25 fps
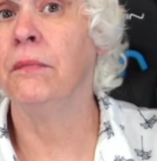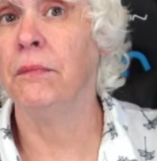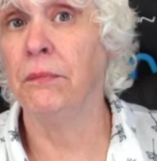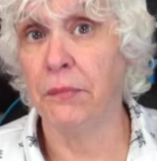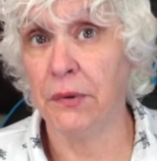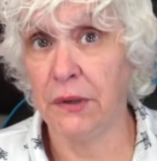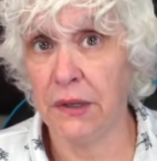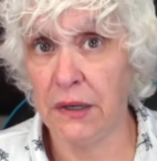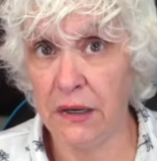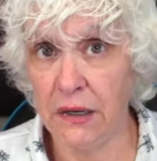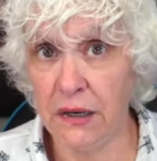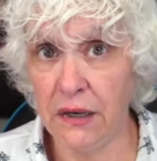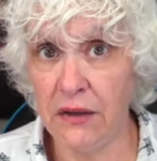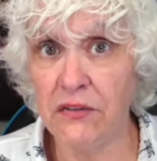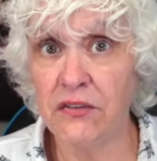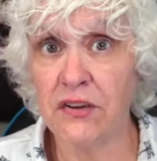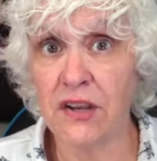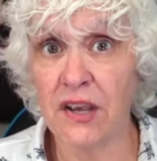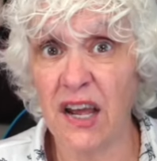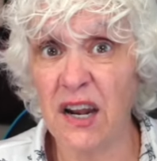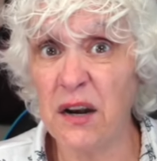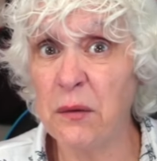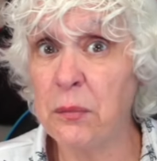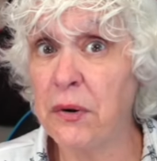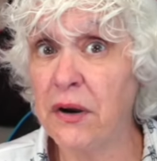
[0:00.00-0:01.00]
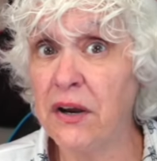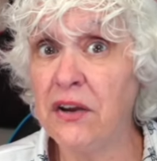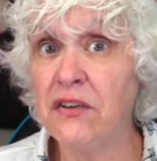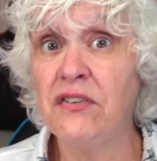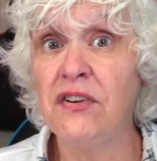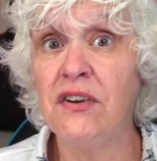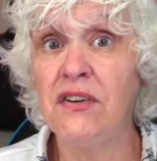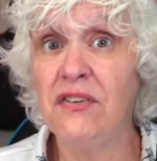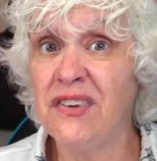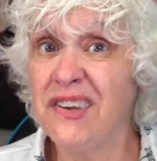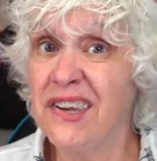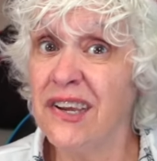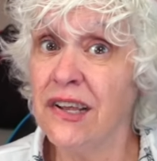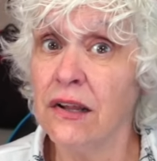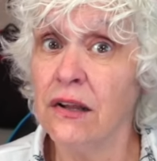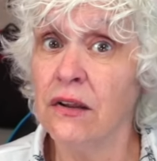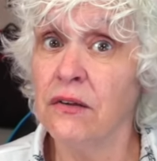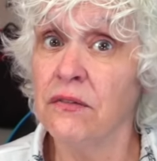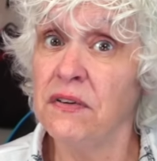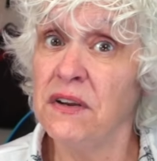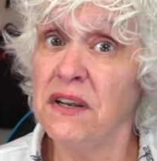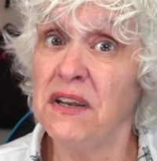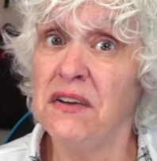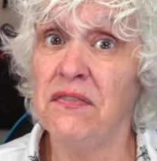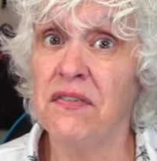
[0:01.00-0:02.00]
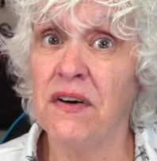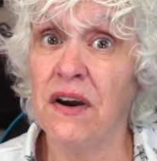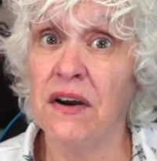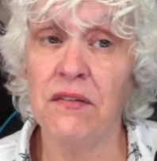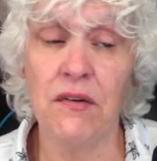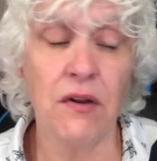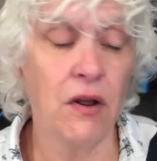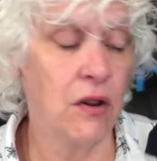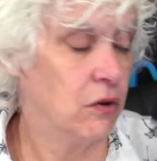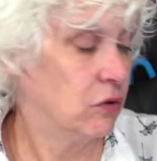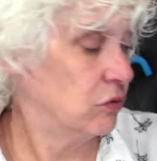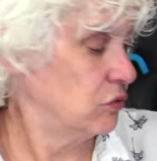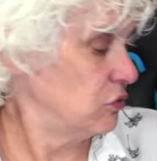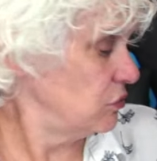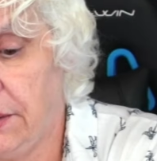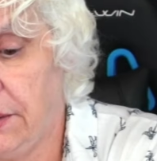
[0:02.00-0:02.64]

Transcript: but it is kind of pricey still at $55.